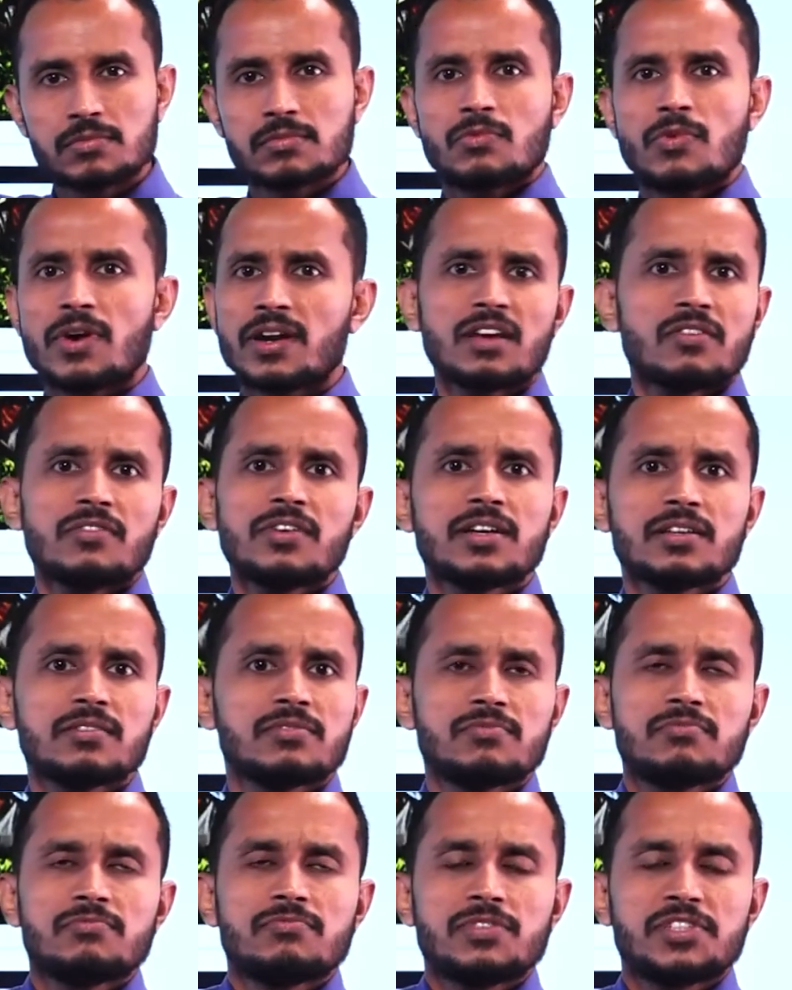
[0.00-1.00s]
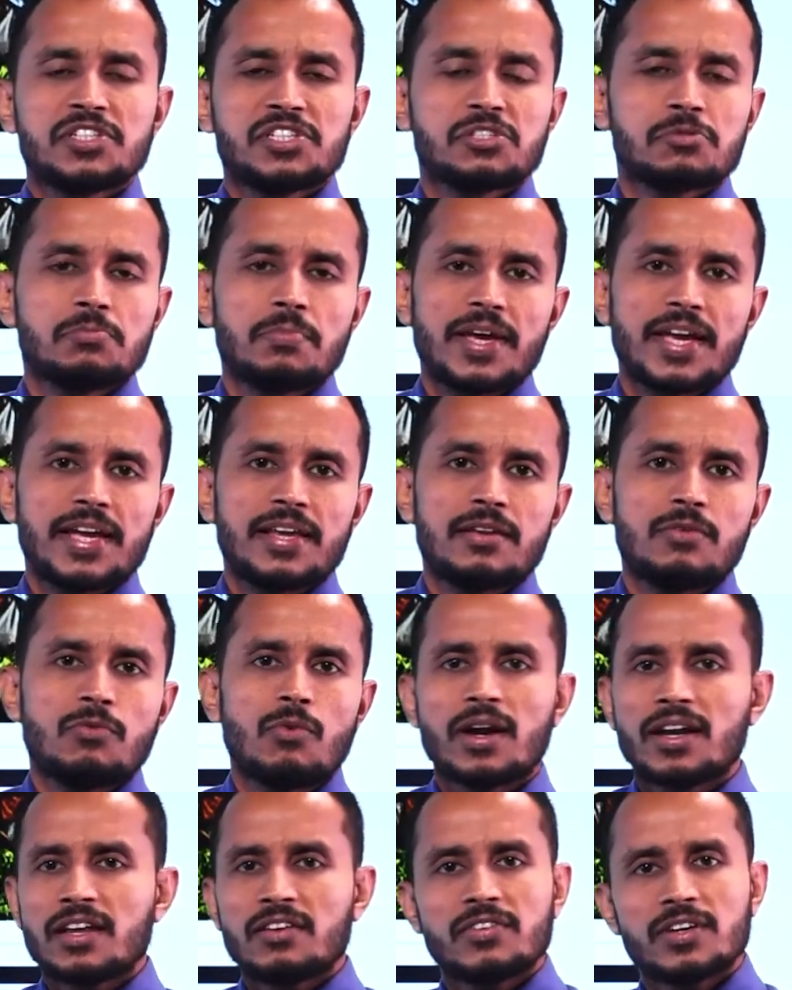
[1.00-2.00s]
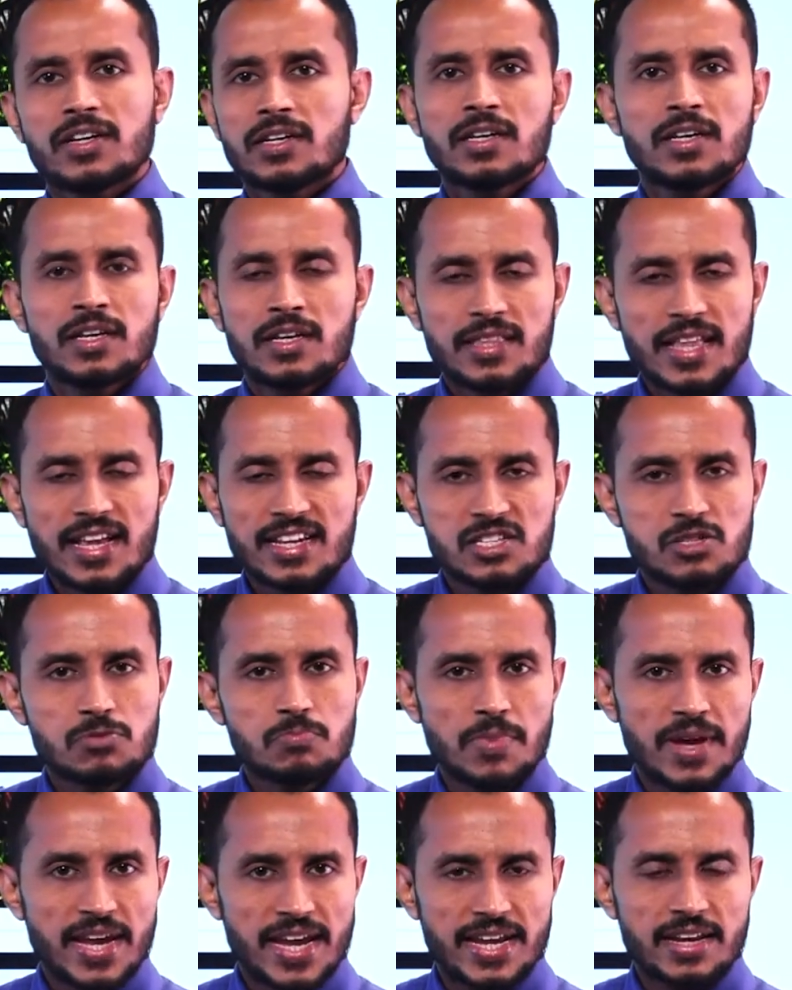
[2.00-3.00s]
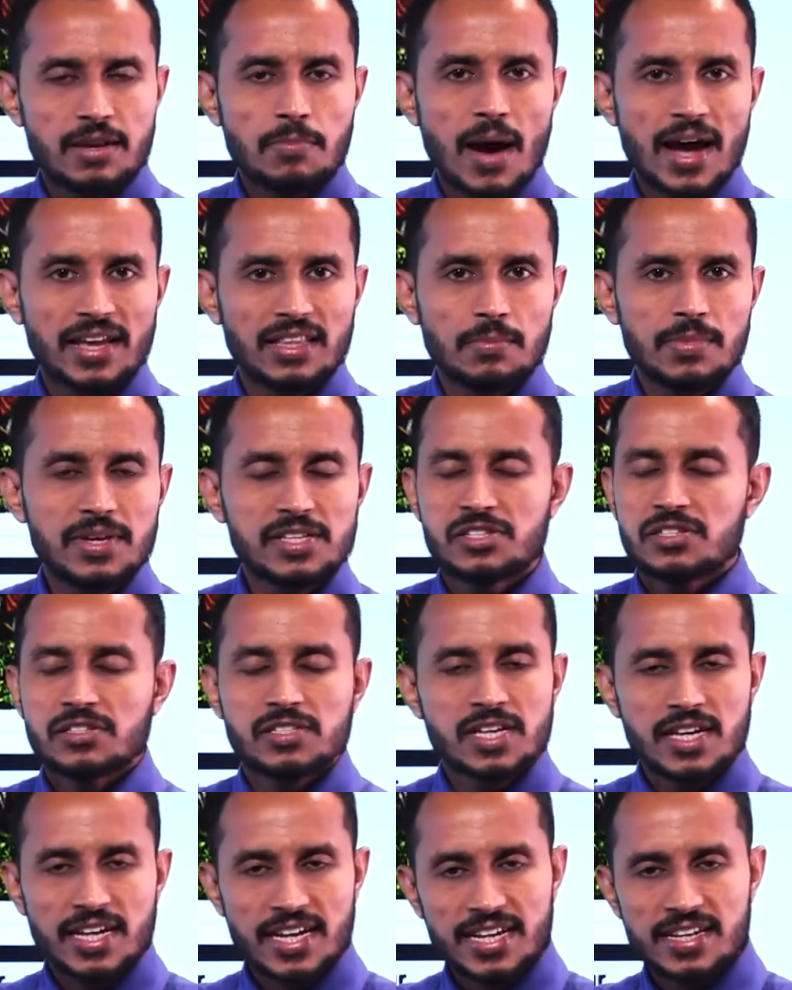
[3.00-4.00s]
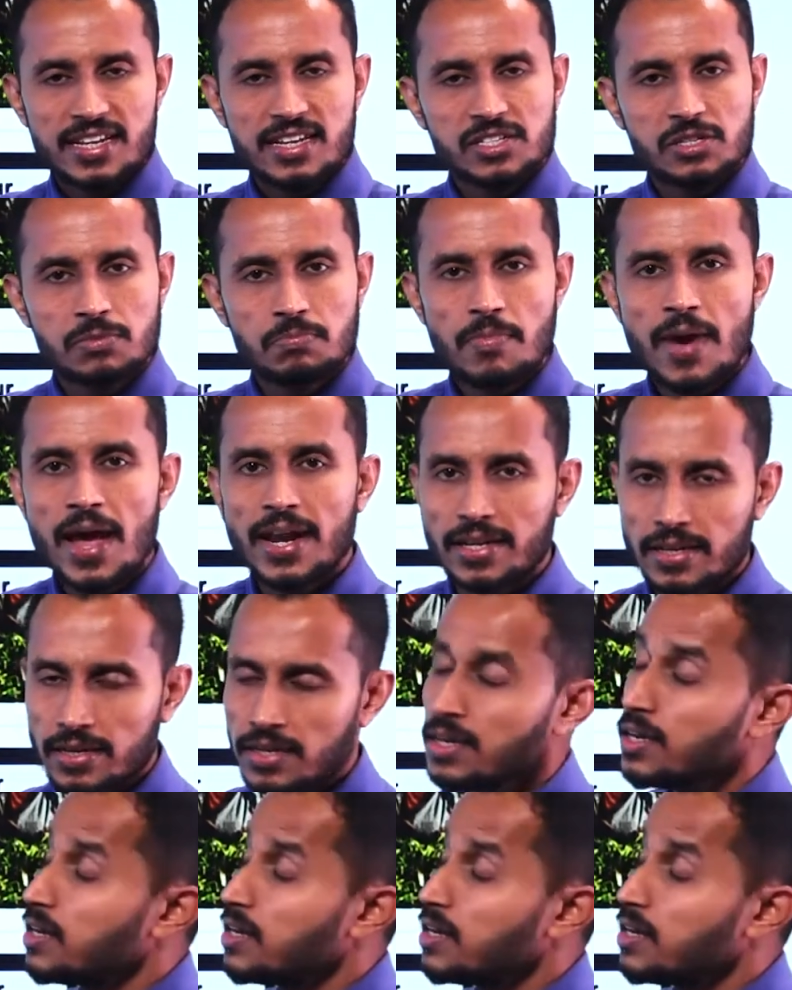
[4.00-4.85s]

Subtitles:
Whatever which is made, whatever that is made by the business, it doesn't matter.